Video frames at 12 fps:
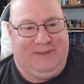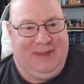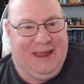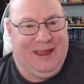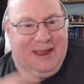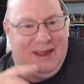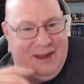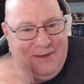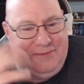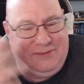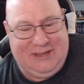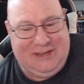from my
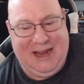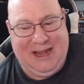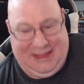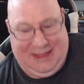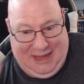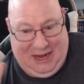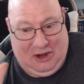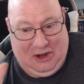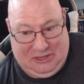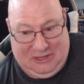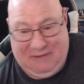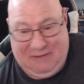understanding. I've never been there.